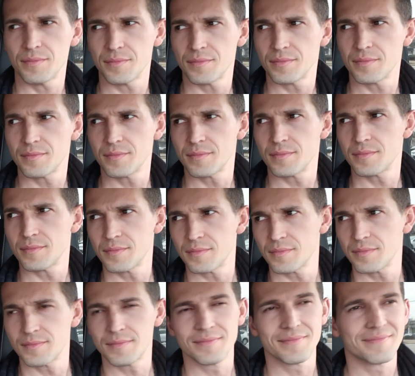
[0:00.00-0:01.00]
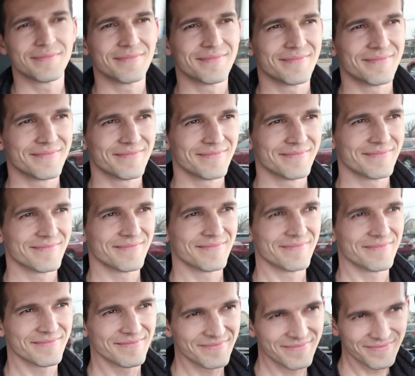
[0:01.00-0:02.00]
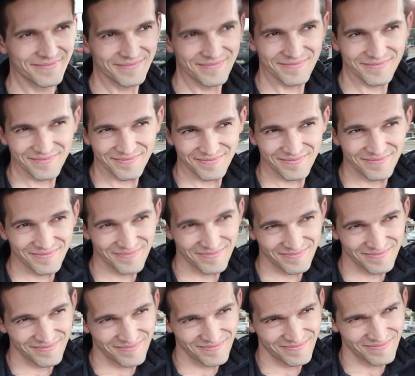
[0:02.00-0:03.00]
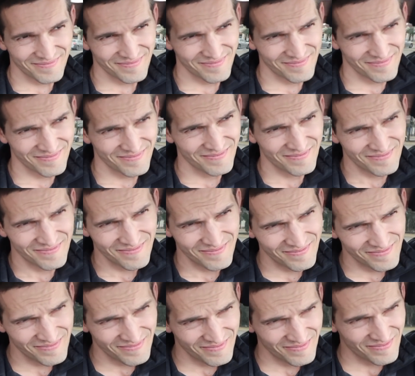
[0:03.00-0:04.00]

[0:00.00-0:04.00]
(silent)